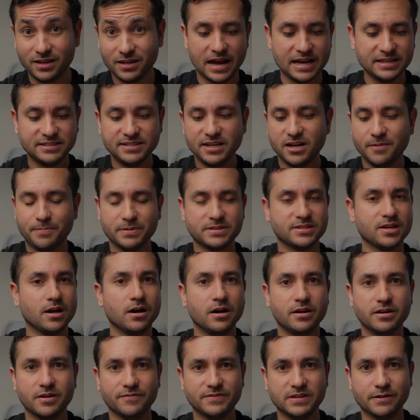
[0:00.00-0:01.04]
I set up a
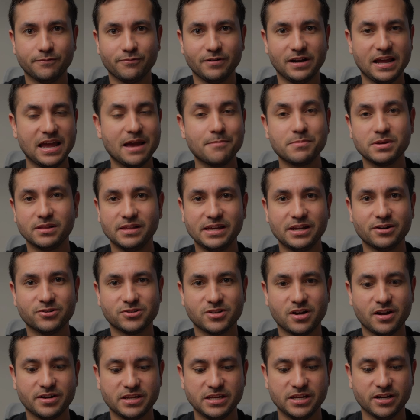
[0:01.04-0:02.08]
ton of different
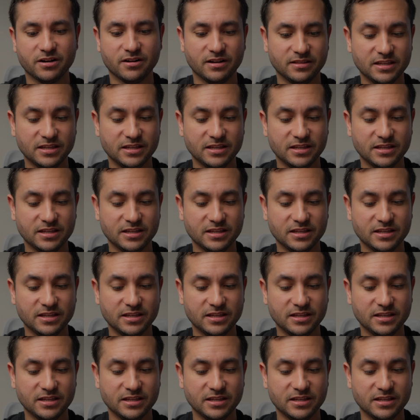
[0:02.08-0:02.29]
emulators on here,